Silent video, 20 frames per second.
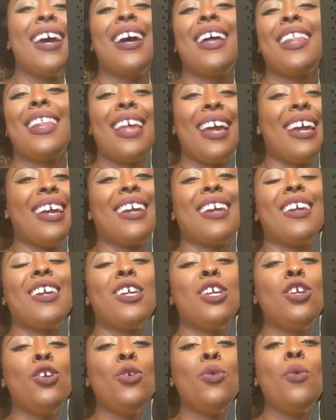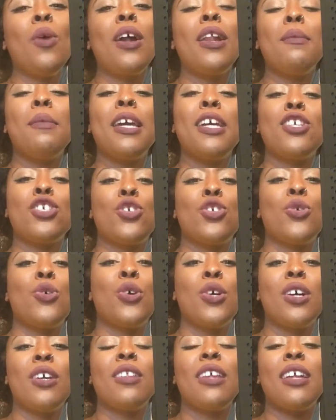Like, you want to make
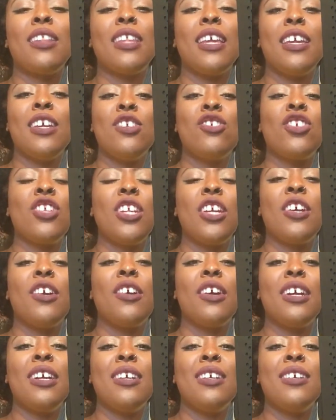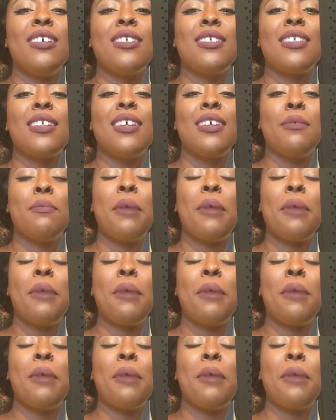sure that the engineer is